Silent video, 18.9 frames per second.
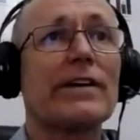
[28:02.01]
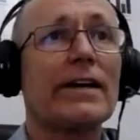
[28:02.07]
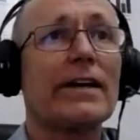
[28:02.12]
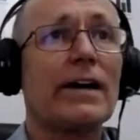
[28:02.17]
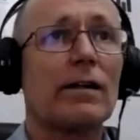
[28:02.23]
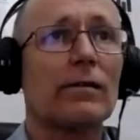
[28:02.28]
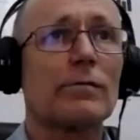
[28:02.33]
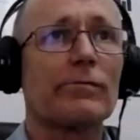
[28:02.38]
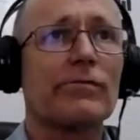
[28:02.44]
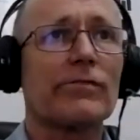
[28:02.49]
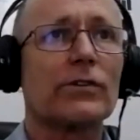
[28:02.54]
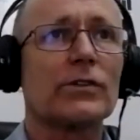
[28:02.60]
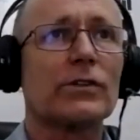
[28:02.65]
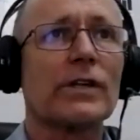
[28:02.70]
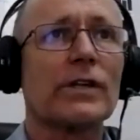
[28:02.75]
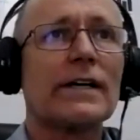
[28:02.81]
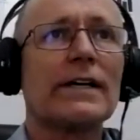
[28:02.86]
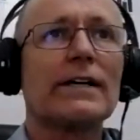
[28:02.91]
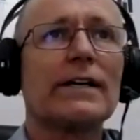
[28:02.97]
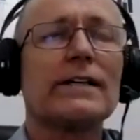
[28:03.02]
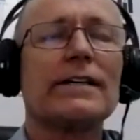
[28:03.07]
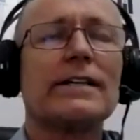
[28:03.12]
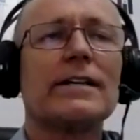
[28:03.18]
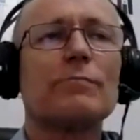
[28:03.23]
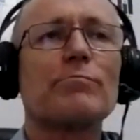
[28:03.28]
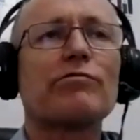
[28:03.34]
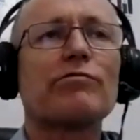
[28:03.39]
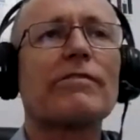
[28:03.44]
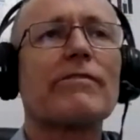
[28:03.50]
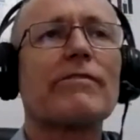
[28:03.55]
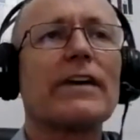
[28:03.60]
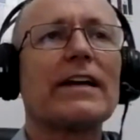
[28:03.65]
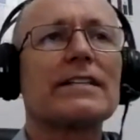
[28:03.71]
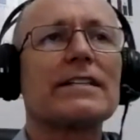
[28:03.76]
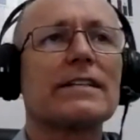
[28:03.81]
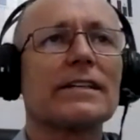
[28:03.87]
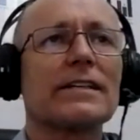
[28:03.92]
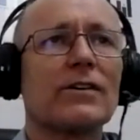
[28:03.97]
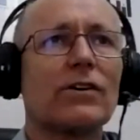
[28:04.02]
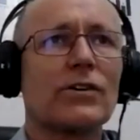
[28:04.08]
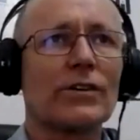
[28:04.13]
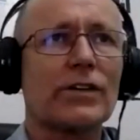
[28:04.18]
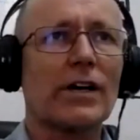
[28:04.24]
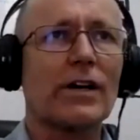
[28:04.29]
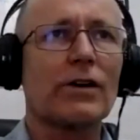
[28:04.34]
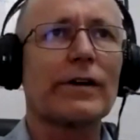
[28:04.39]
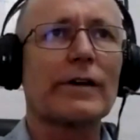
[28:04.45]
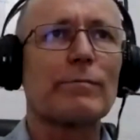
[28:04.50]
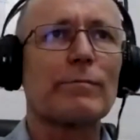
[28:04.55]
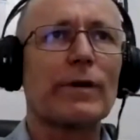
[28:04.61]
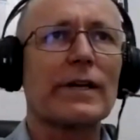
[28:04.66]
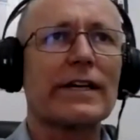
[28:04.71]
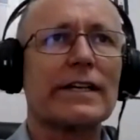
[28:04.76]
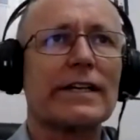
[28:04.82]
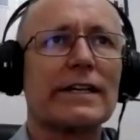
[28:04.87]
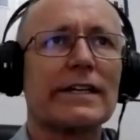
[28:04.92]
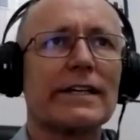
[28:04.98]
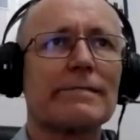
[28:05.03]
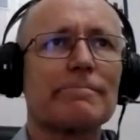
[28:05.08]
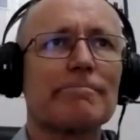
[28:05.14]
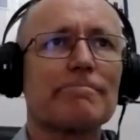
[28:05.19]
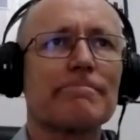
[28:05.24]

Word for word: helpful in preventing ongoing bleeding.